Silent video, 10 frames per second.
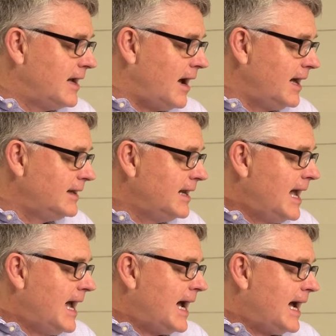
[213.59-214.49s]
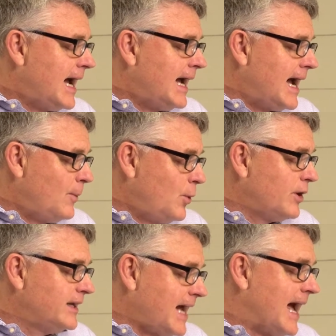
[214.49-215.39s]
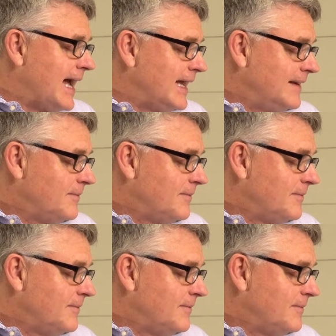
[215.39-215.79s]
God, I want to die.